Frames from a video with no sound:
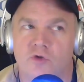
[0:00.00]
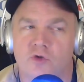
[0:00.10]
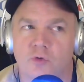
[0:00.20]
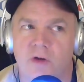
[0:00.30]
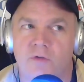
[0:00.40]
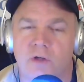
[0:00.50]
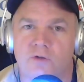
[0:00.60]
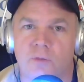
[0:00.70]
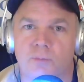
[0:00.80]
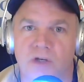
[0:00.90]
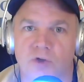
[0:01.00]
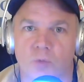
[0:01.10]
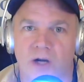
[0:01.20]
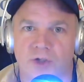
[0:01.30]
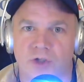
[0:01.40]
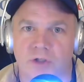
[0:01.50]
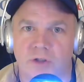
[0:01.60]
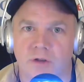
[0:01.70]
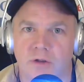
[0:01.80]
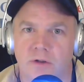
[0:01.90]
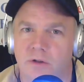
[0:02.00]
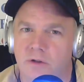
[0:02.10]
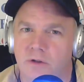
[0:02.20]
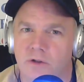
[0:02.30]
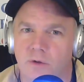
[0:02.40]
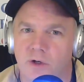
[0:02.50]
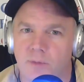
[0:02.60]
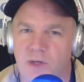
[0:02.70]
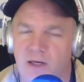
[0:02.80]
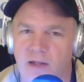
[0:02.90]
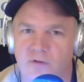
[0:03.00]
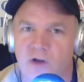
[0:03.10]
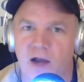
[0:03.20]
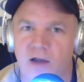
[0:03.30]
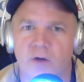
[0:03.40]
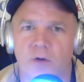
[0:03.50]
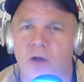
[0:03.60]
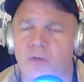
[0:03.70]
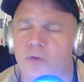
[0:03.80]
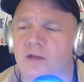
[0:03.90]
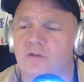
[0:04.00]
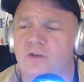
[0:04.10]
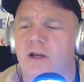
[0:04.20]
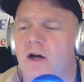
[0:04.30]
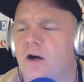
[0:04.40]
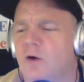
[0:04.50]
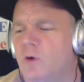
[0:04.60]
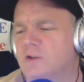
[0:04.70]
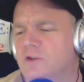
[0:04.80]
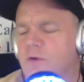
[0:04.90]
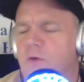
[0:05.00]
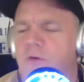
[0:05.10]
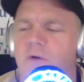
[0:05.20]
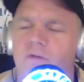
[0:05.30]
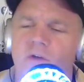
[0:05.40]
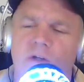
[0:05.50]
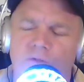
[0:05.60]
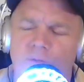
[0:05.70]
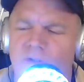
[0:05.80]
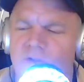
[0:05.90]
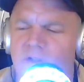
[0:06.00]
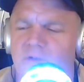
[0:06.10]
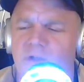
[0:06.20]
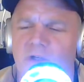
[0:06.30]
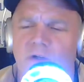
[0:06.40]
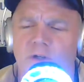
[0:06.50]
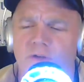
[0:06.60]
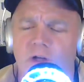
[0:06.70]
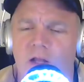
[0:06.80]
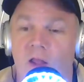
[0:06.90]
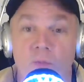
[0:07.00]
driven to binge watch. You know what I mean? It's not, mm-hmm. you know, other things like, oh, watch two or three videos about JFK or whatever.